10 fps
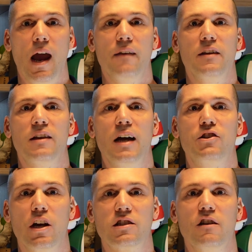and the
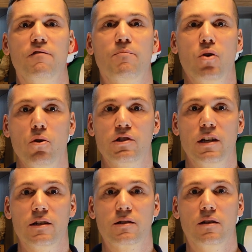digestive
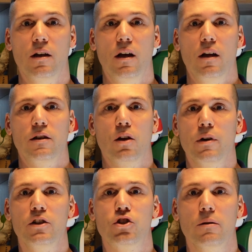process.
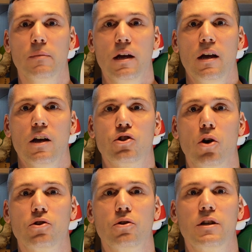Naringin is
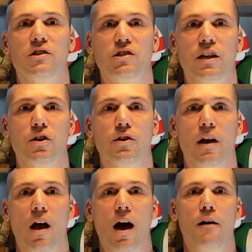also considered
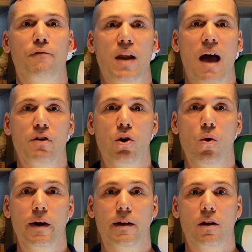a
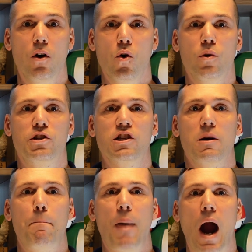flavonoid, which is
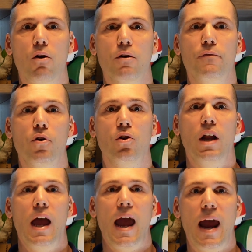a powerful
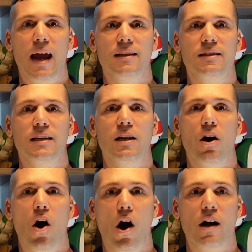
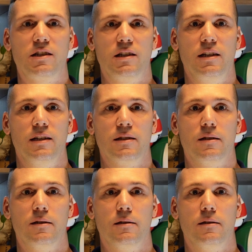antioxidant.